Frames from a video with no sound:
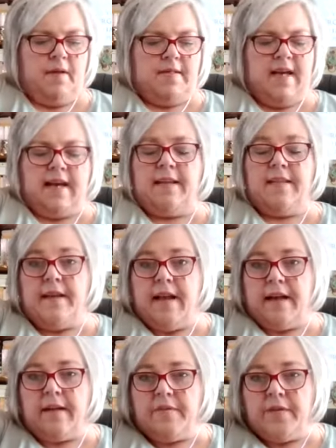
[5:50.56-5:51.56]
taken the
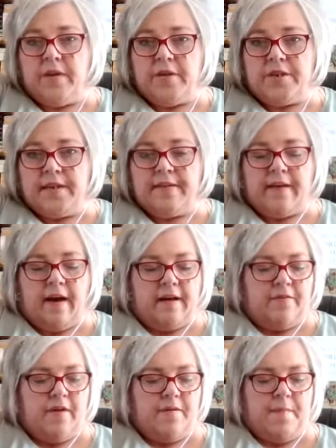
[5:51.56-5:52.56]
negative energies out
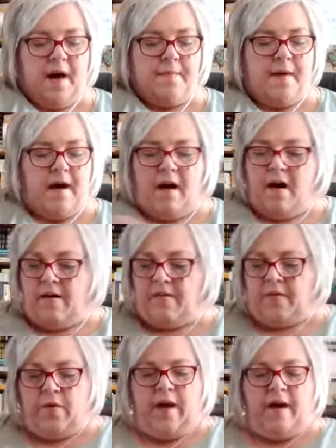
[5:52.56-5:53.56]
of them. I
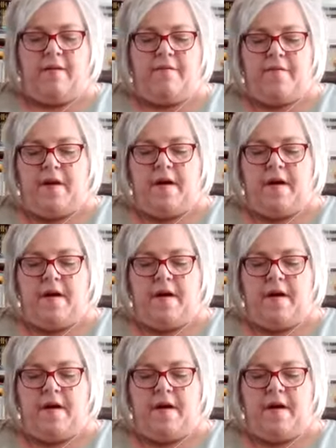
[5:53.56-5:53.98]
also have